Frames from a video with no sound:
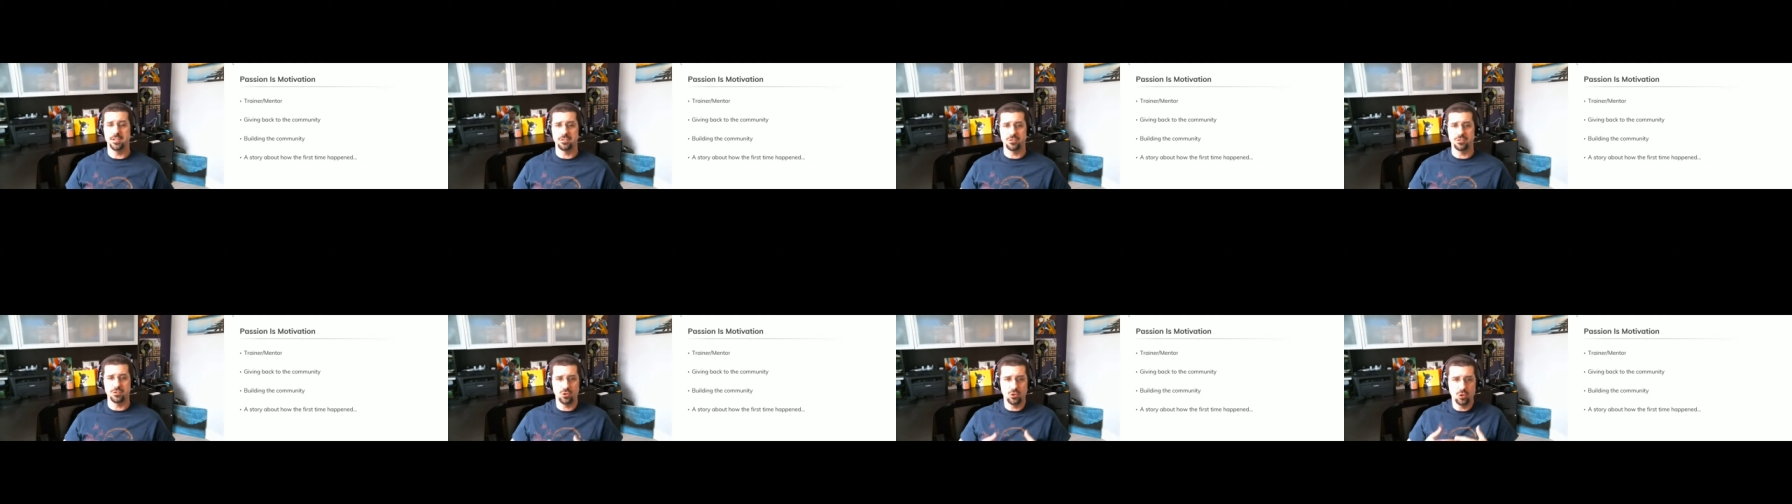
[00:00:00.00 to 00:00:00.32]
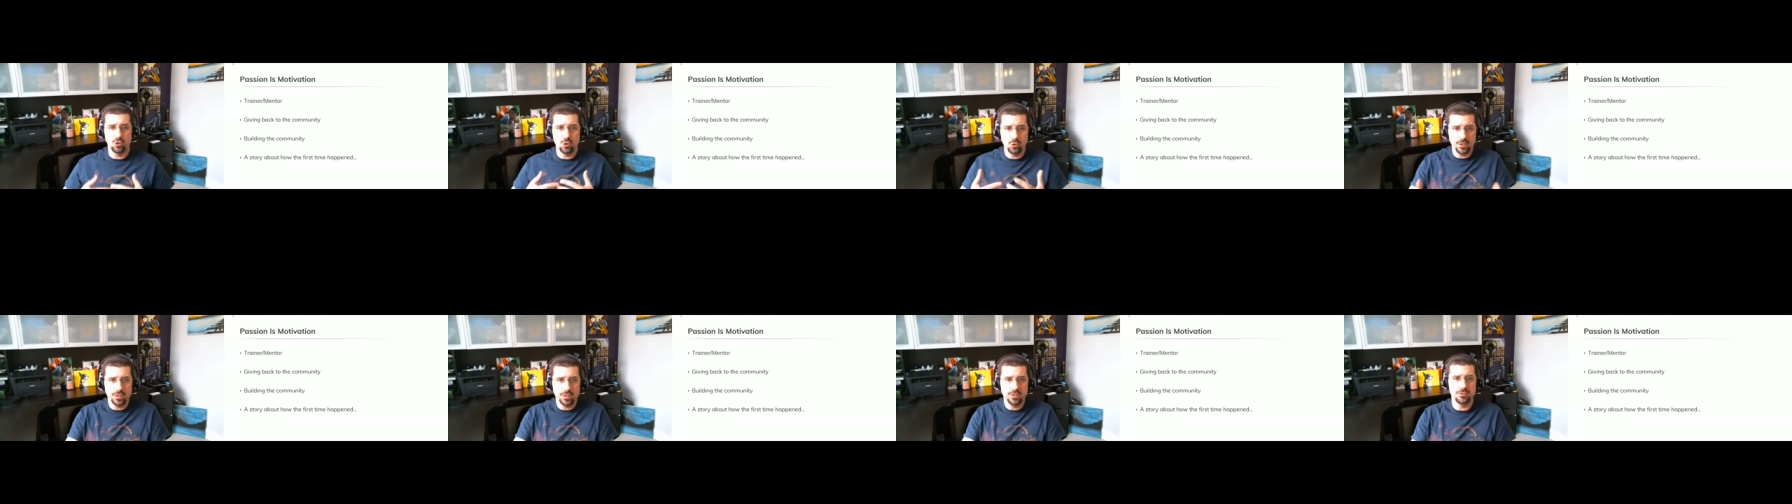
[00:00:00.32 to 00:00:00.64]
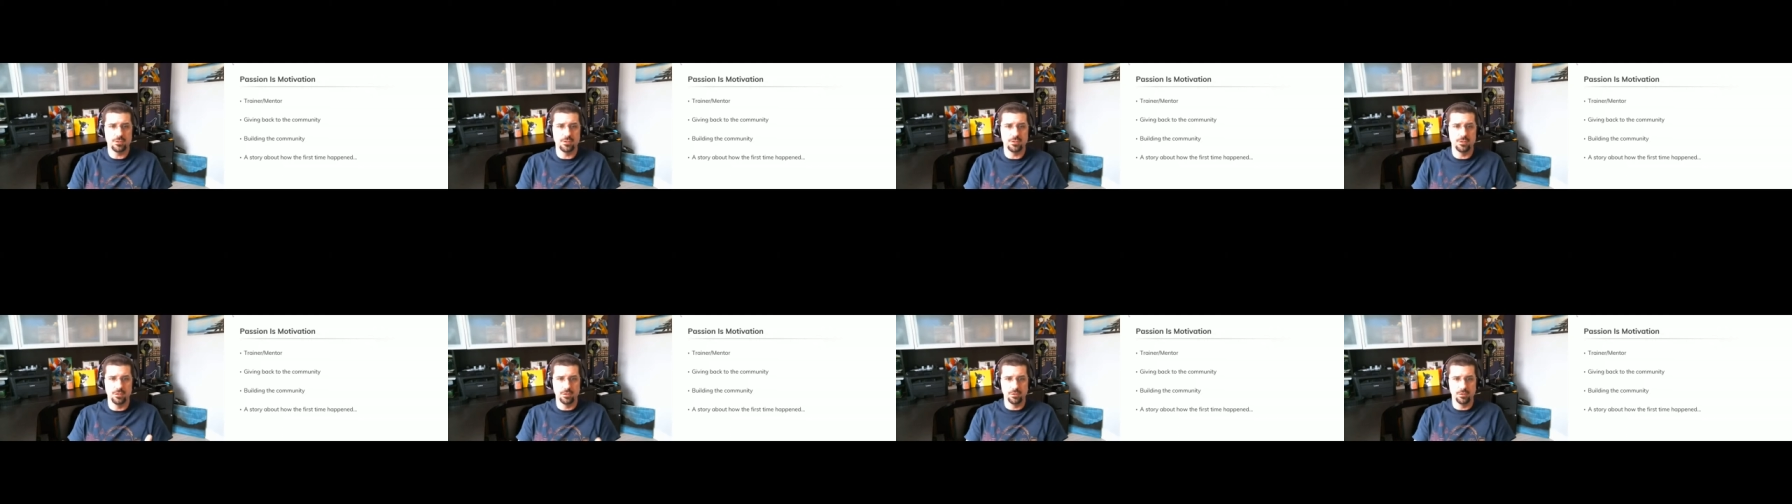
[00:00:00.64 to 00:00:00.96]
it's good
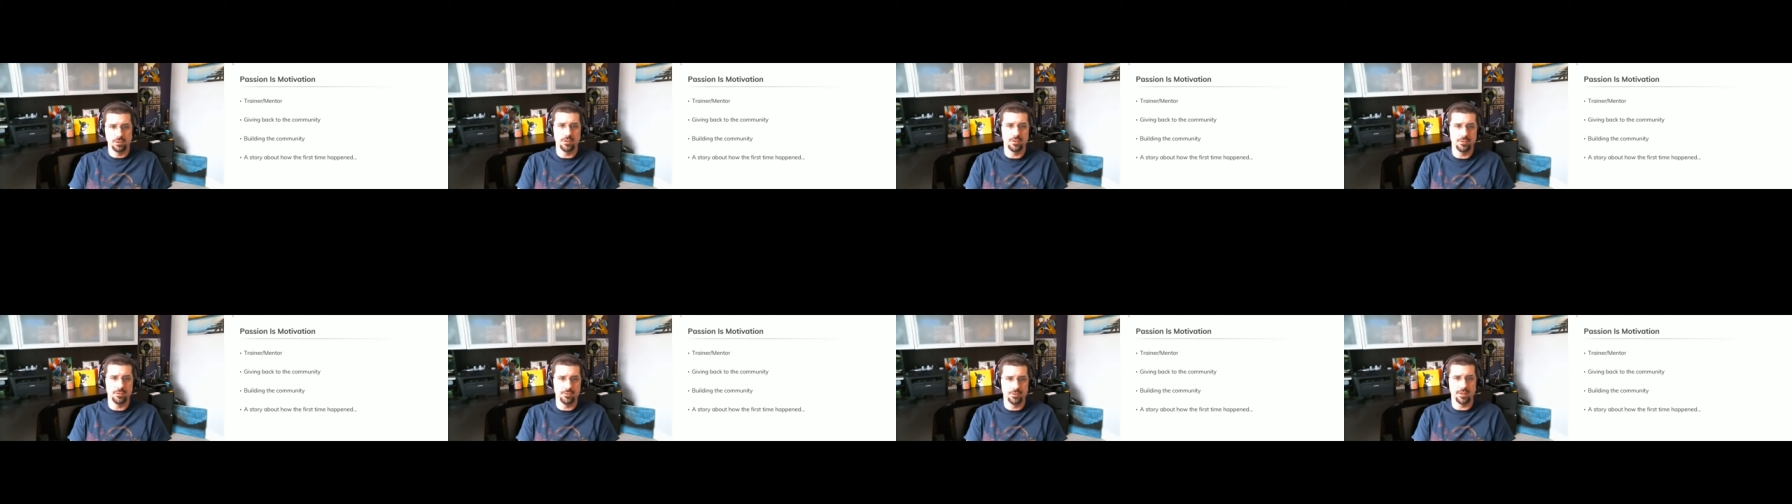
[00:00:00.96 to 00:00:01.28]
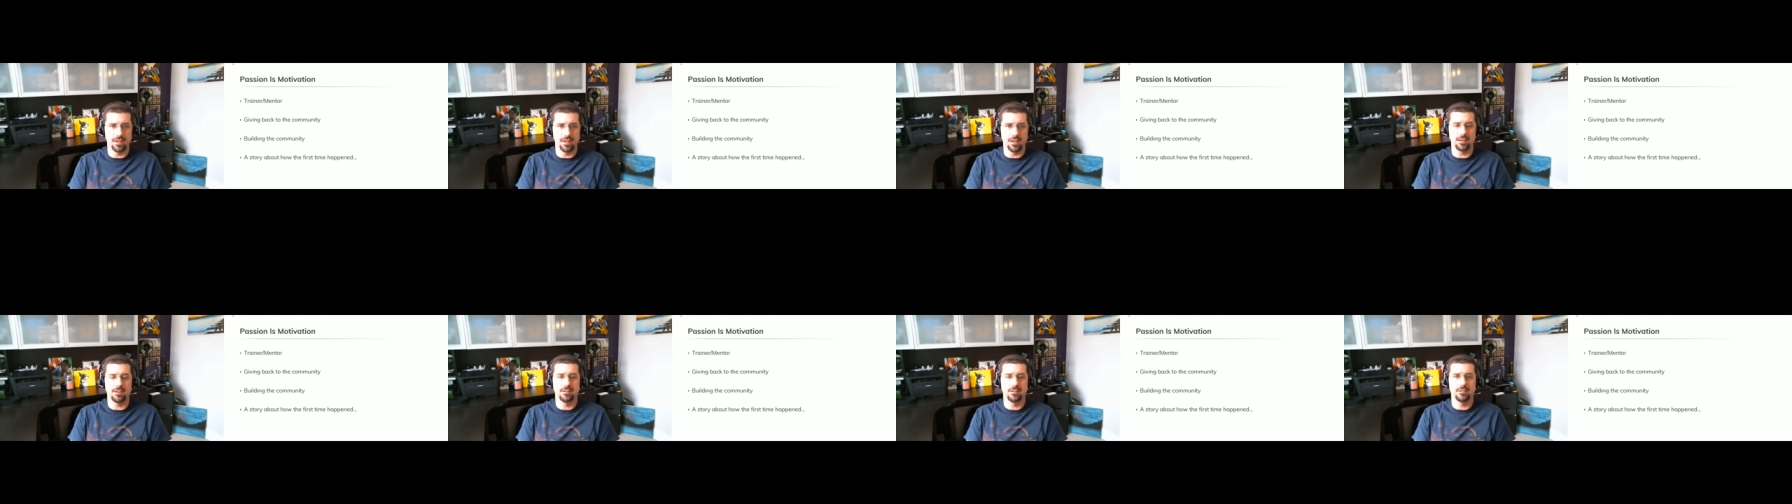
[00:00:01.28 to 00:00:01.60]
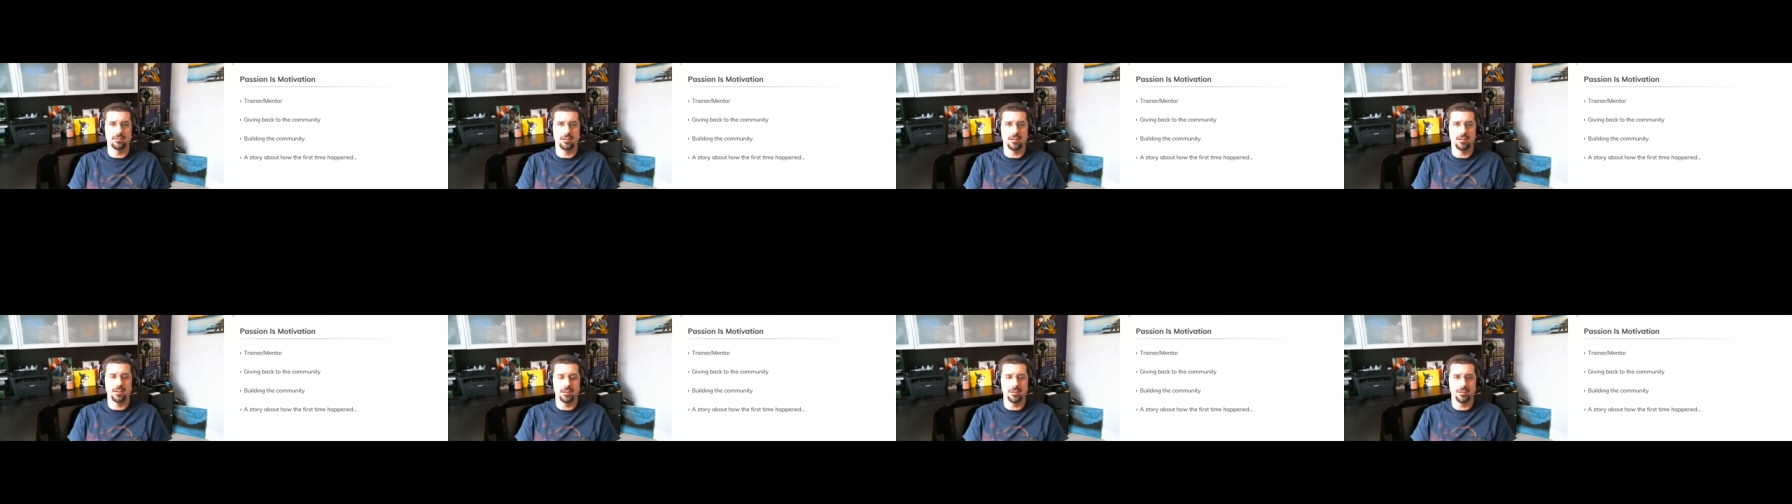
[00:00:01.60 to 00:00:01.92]
to deliver that,
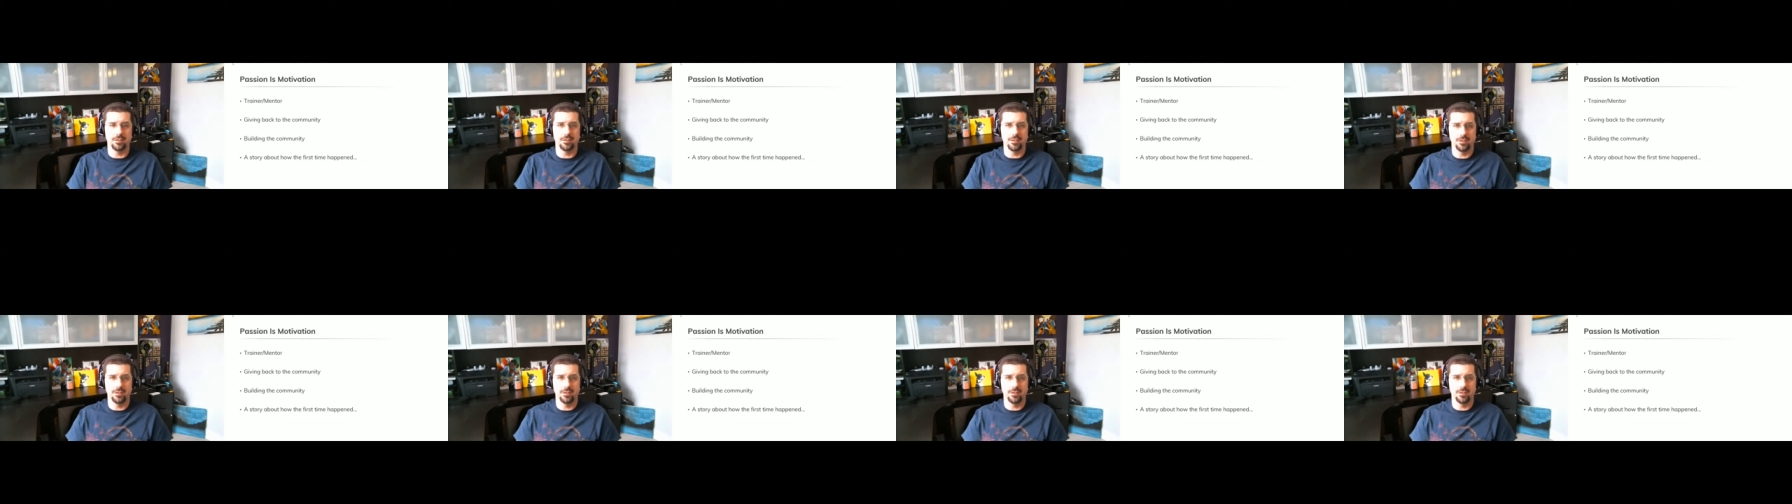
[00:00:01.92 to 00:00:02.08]
right?